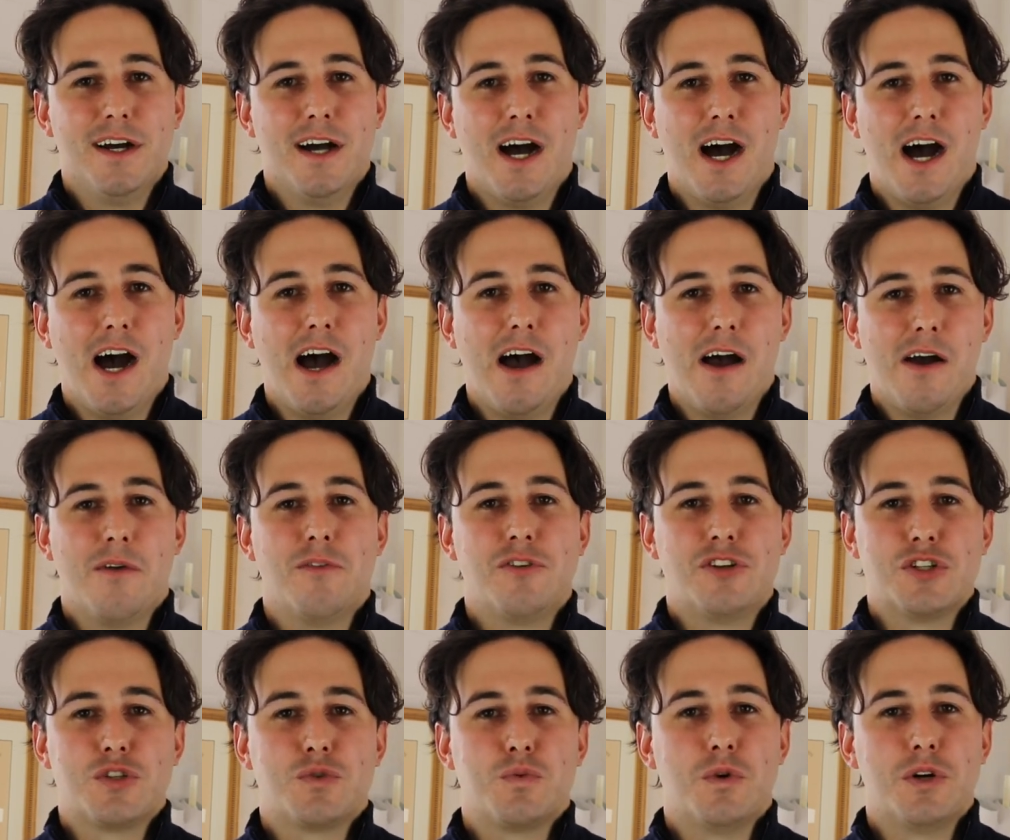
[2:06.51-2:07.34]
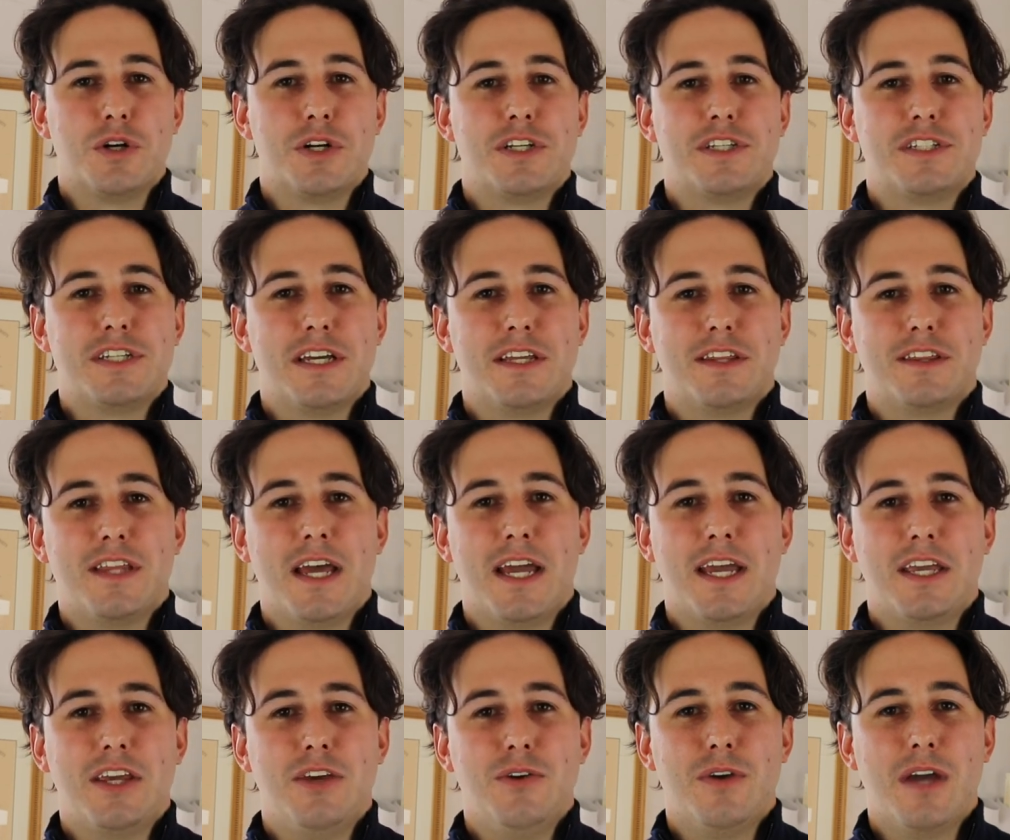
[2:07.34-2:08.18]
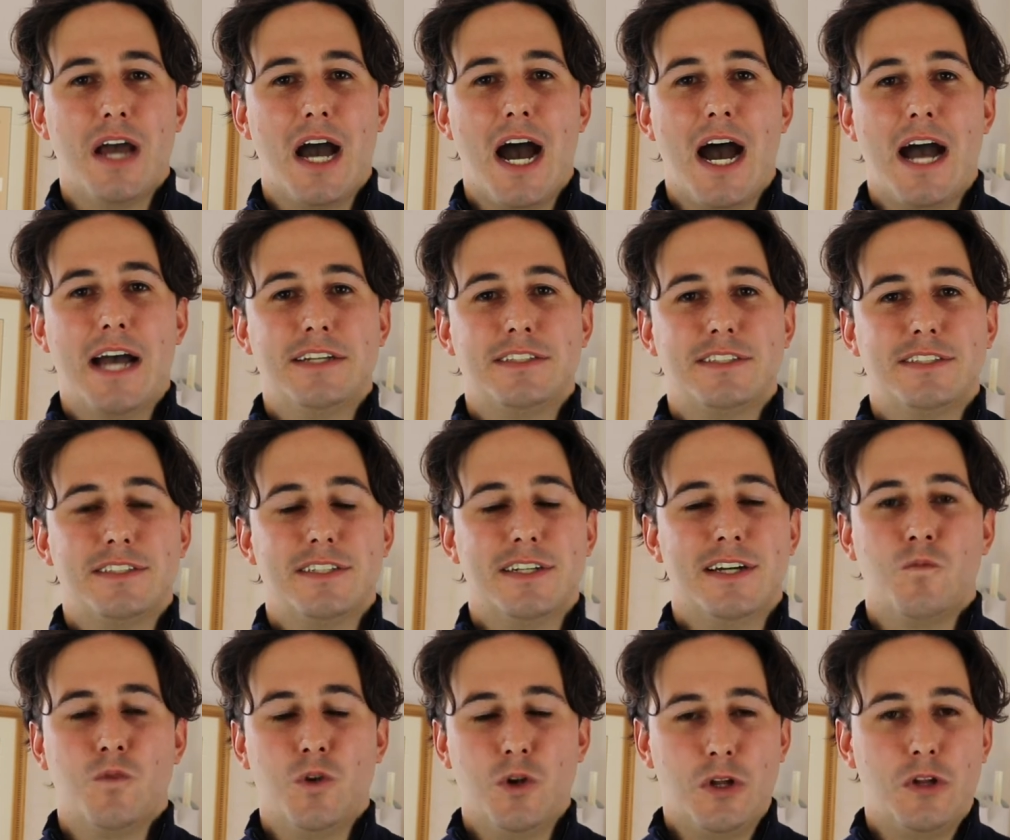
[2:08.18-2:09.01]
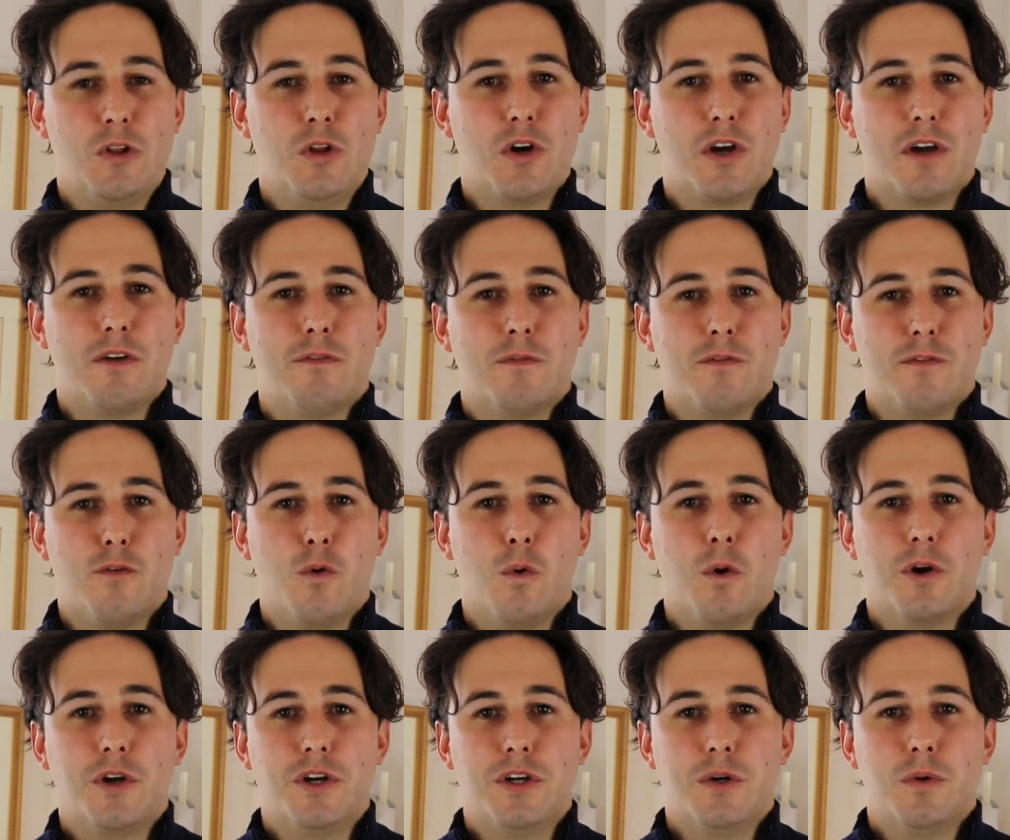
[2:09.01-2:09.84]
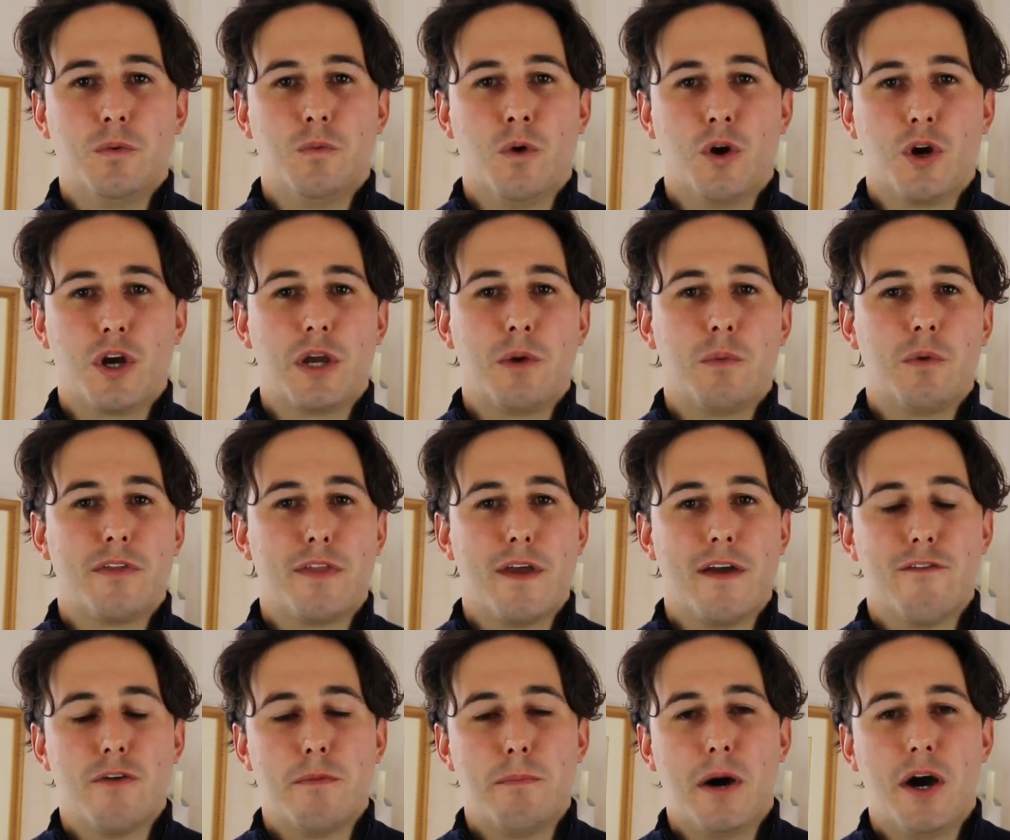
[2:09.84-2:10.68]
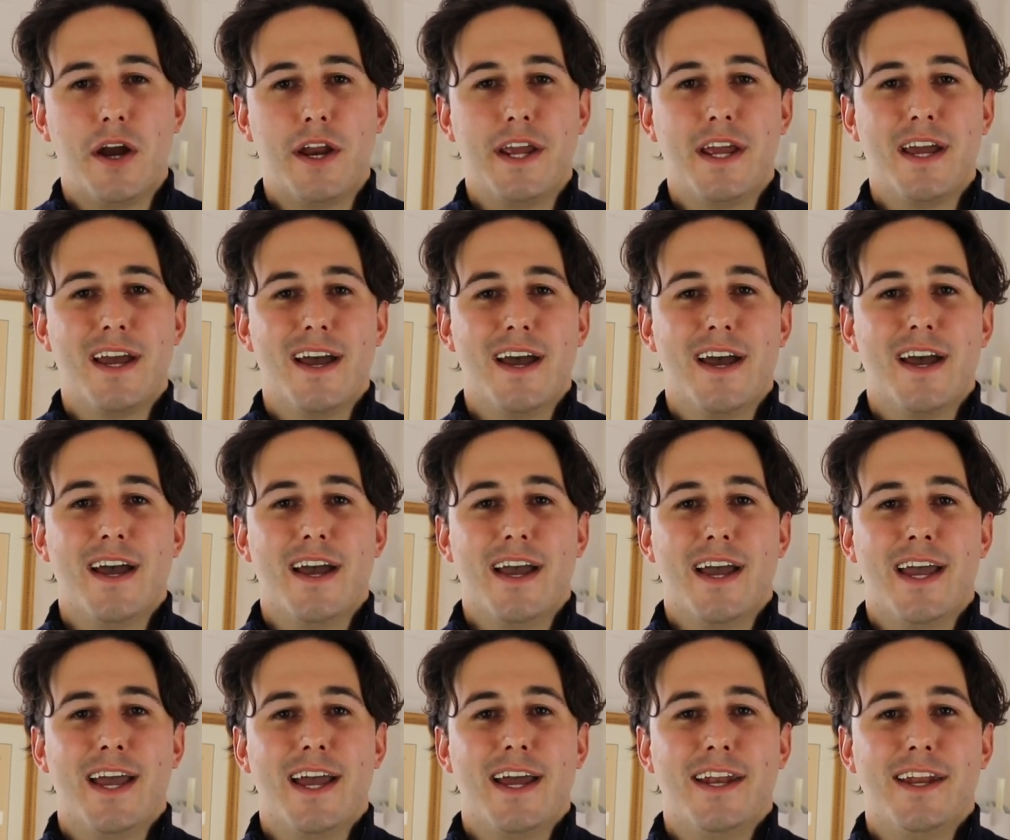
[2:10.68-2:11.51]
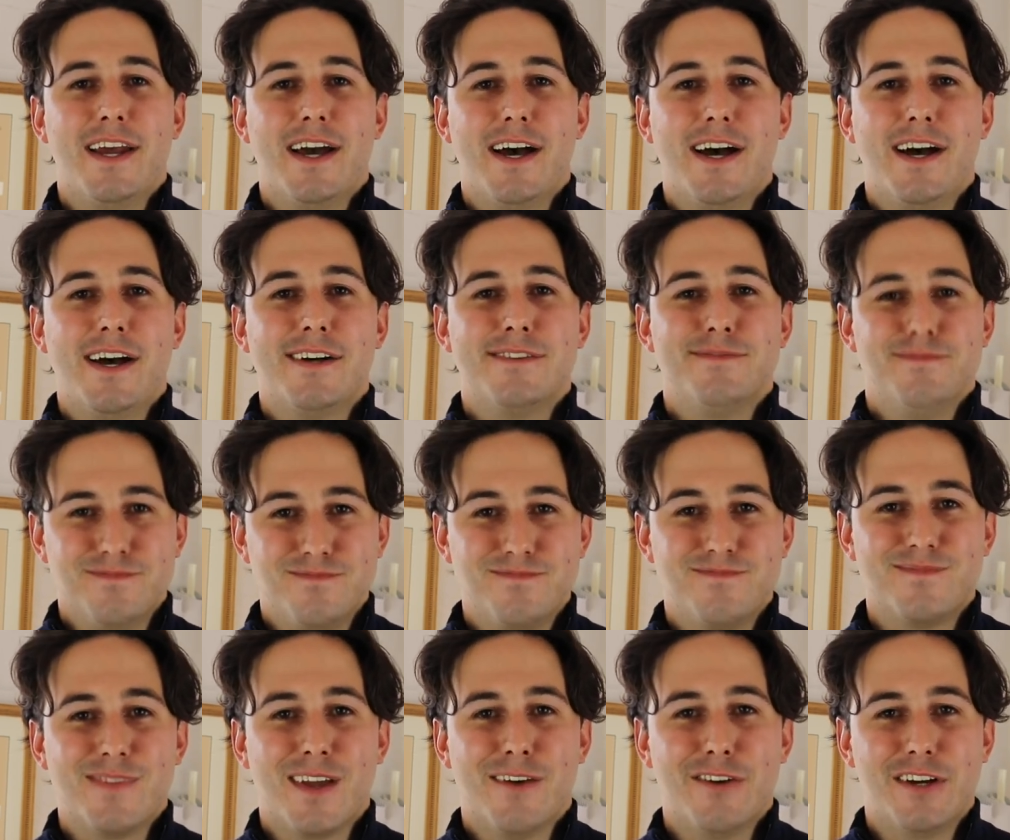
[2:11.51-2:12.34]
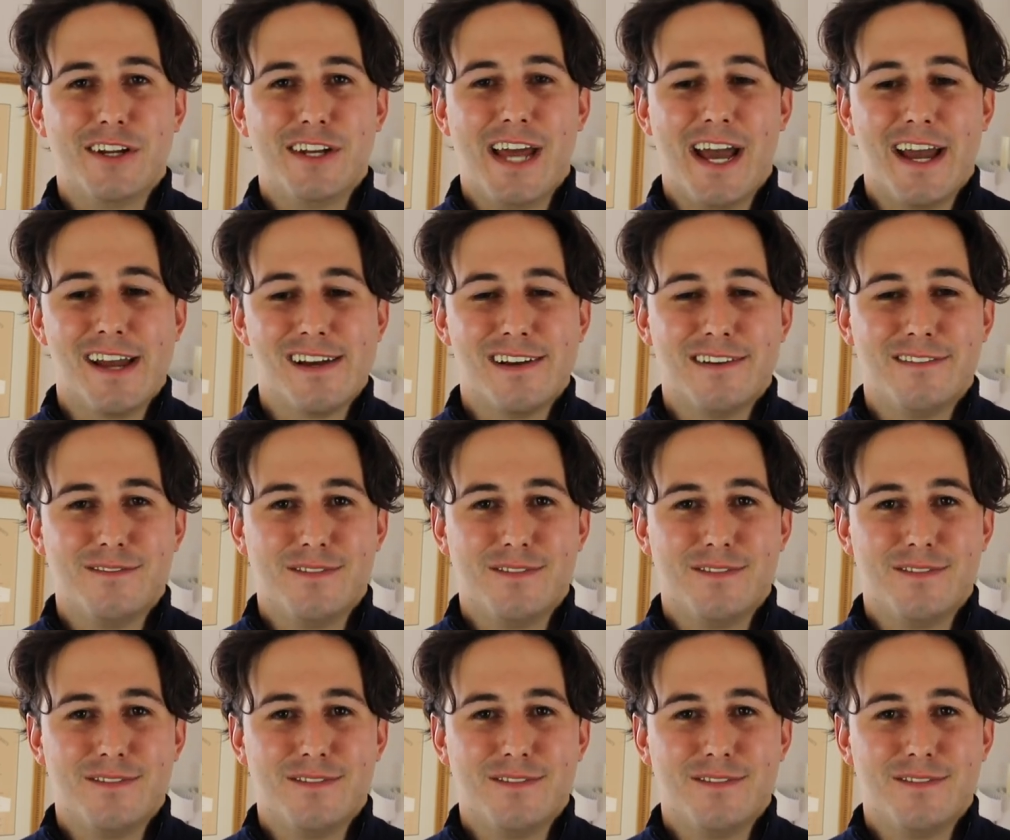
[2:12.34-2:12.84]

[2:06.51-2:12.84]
Uh, just wanted to say thank you guys. Really looking forward to working with everybody, and uh, have a good day.